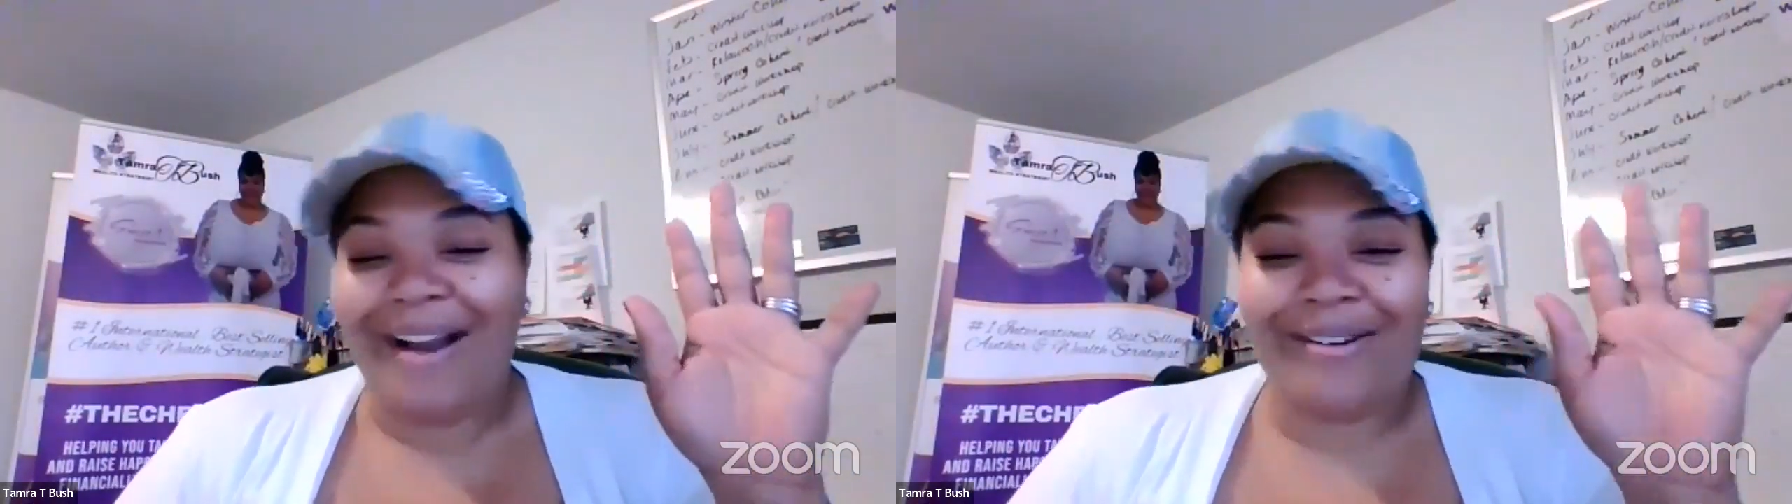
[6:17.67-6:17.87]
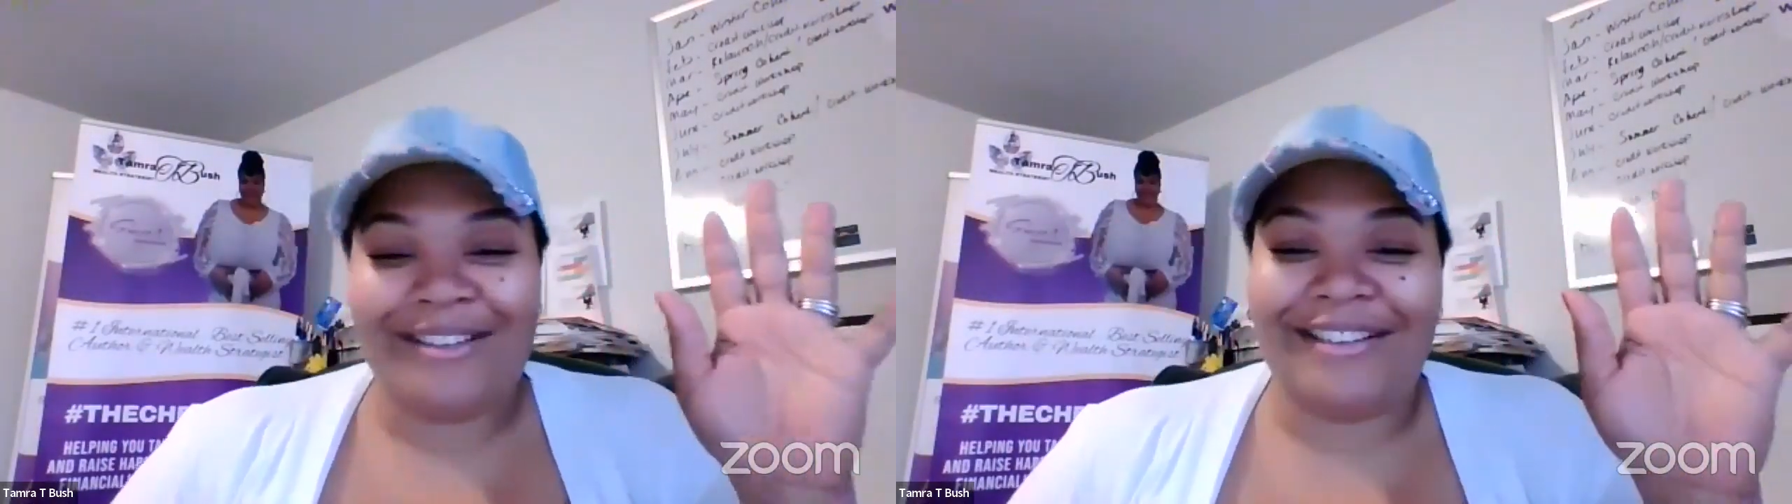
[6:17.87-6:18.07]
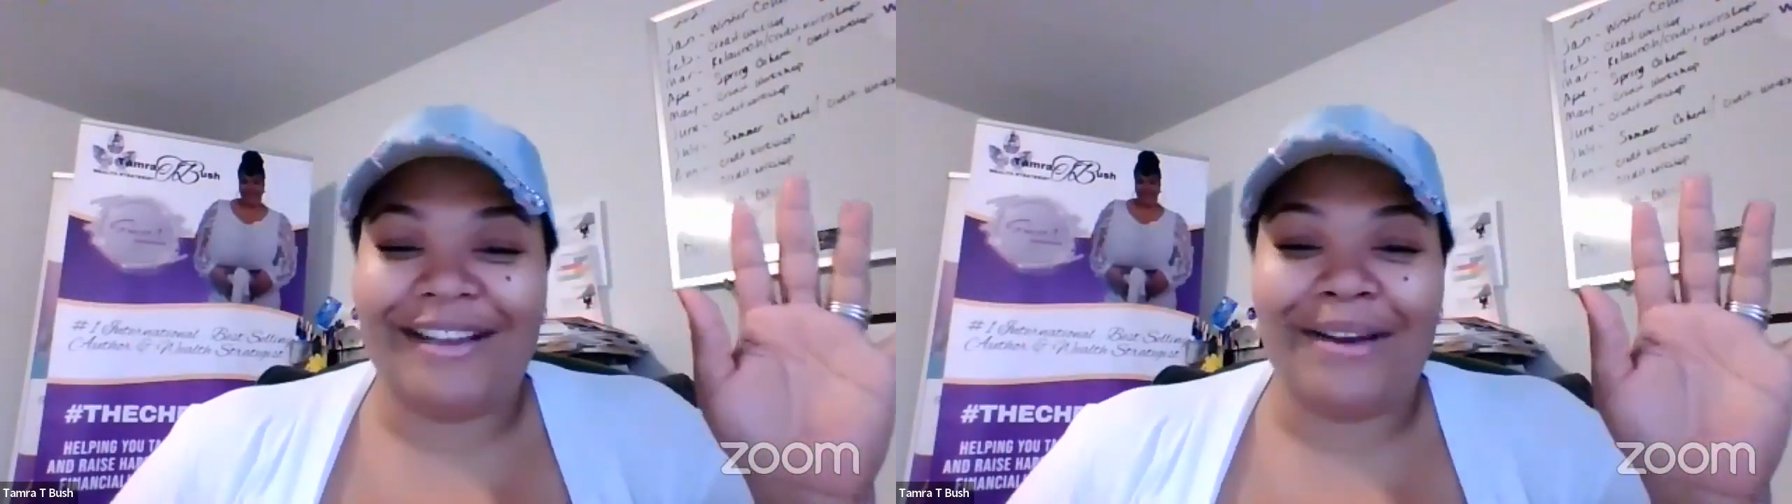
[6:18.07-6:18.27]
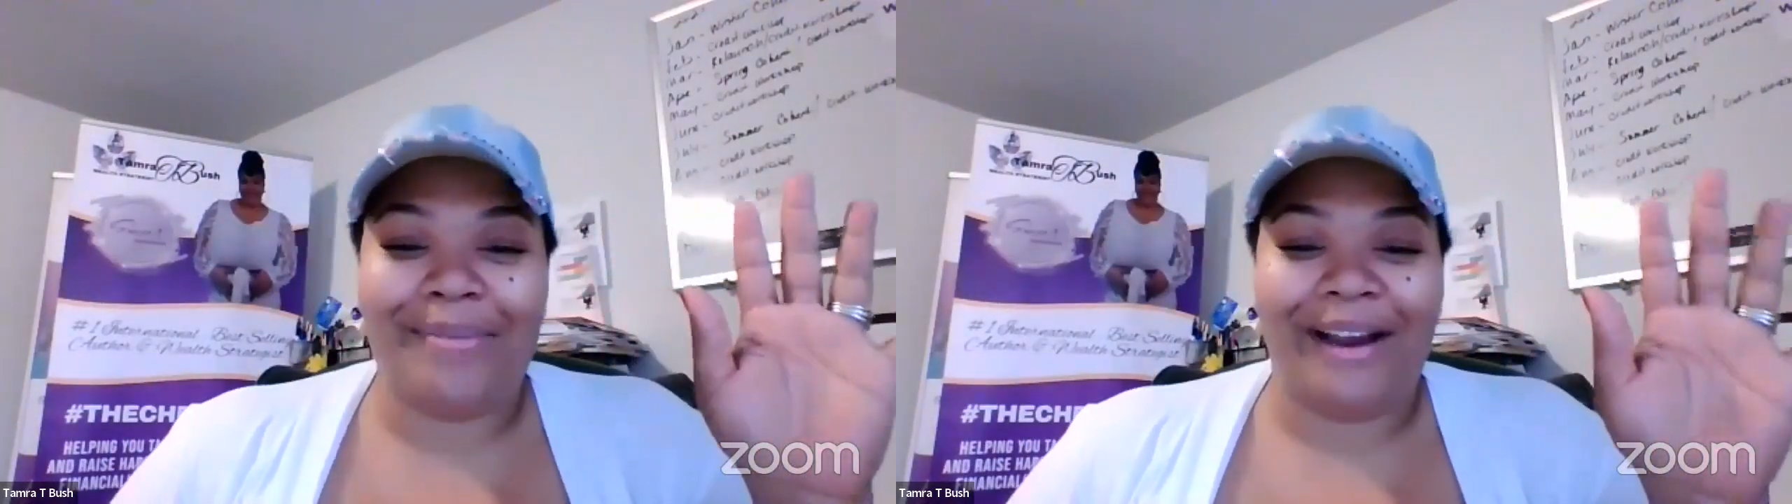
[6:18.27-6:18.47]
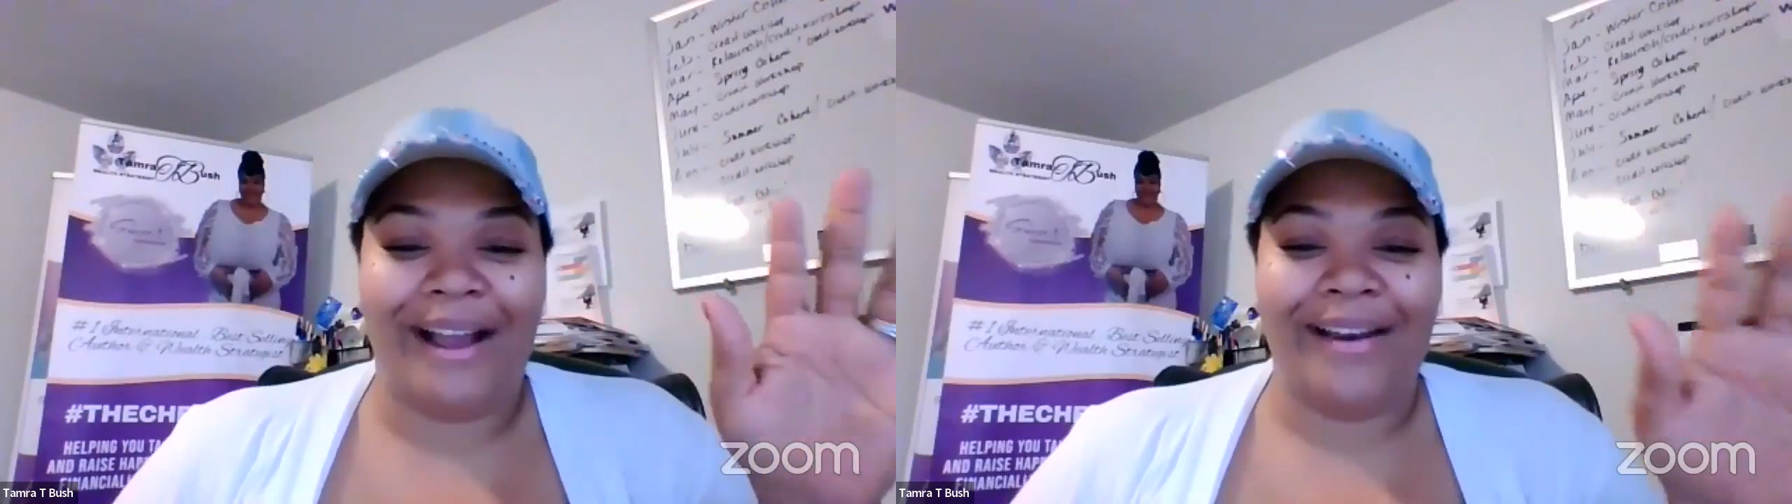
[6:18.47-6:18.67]
I was just
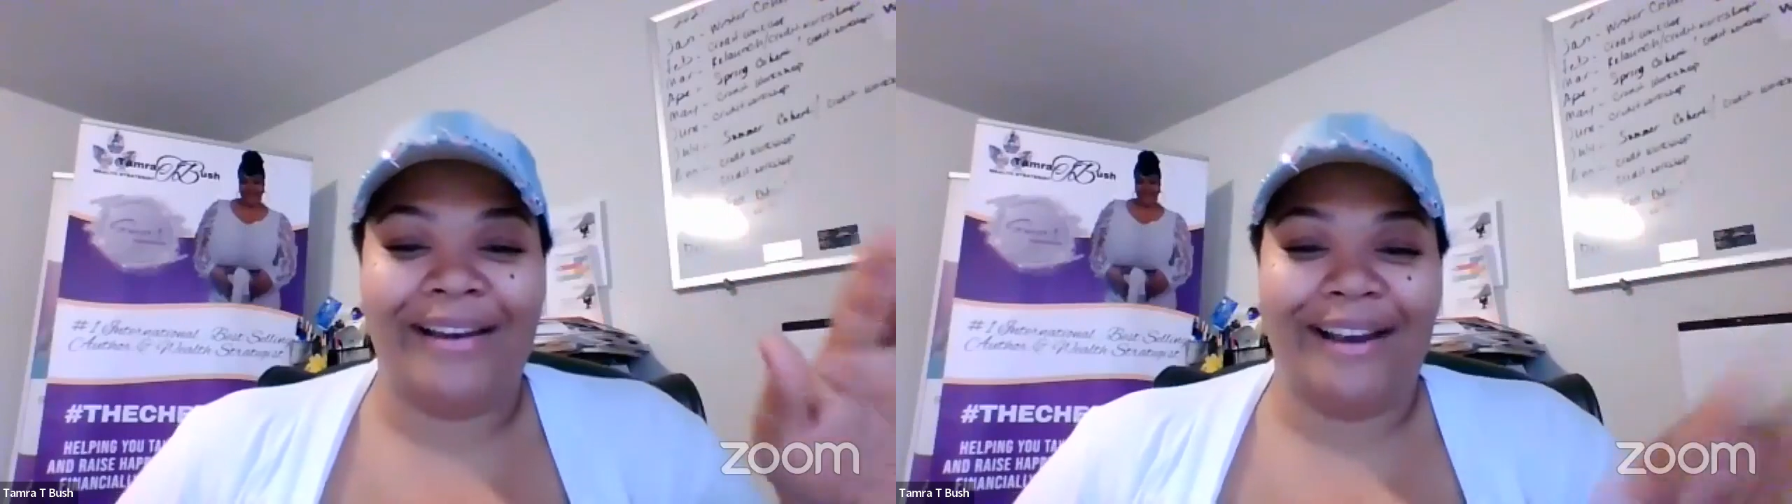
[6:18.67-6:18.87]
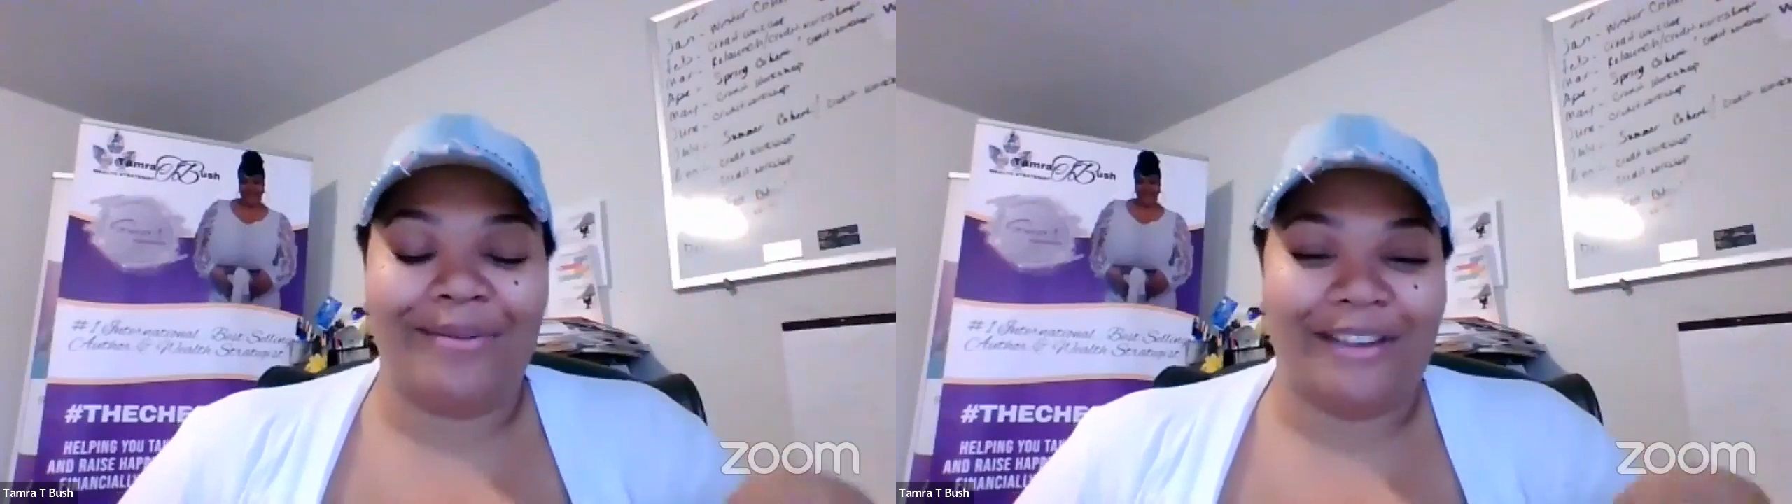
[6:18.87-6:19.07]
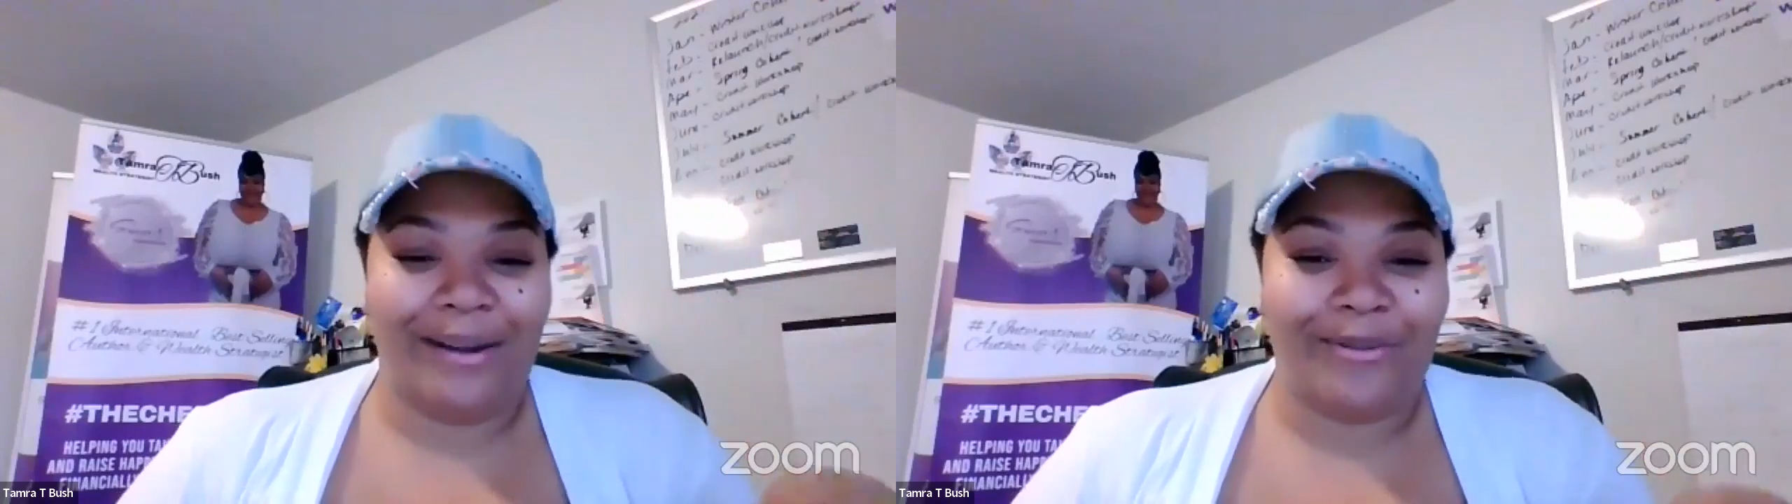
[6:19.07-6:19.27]
telling my colleague, I was like,